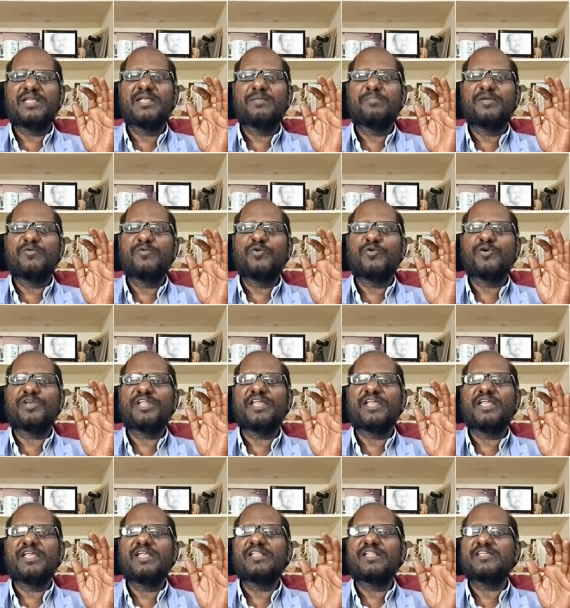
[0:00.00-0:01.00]
BOT?
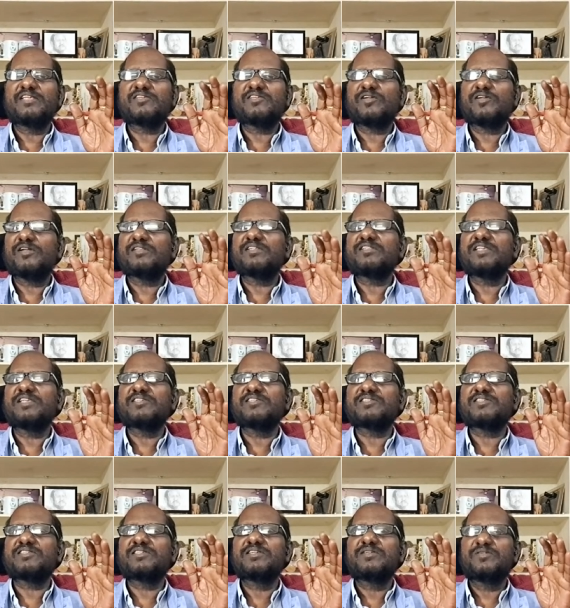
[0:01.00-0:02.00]
These are all the
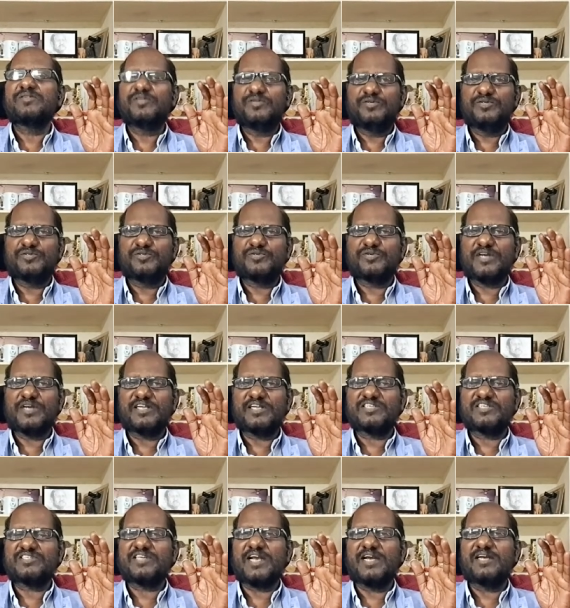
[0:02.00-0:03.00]
things you should
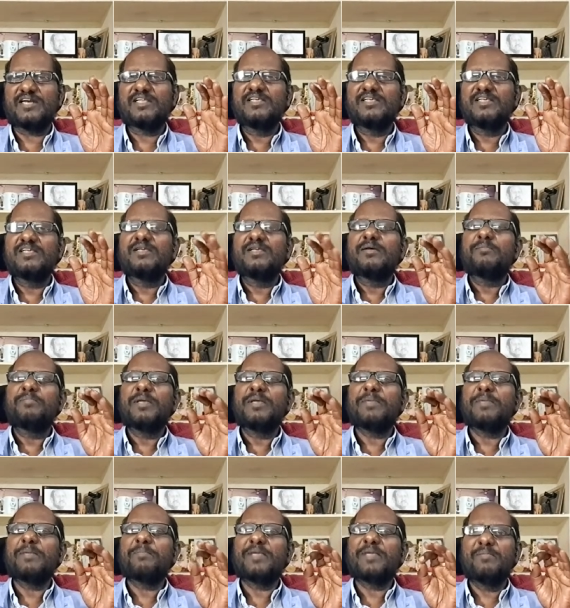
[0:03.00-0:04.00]
understand.
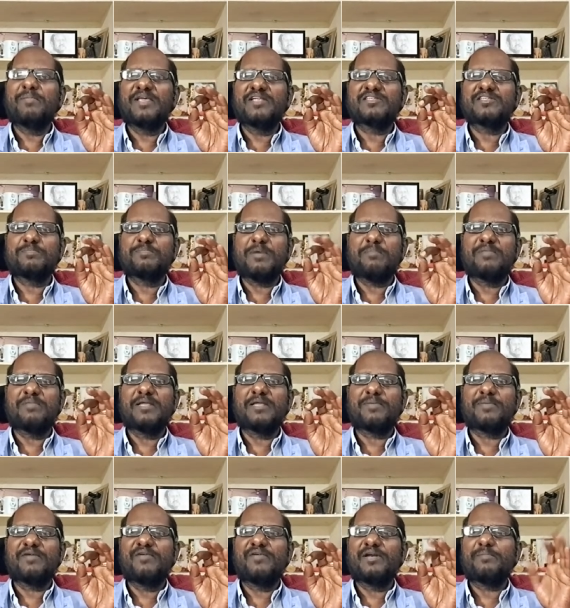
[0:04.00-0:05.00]
PPP means
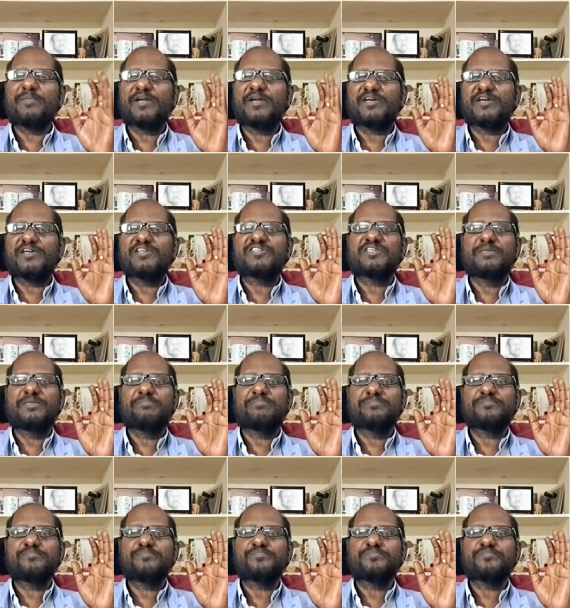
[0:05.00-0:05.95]
public-private partnership.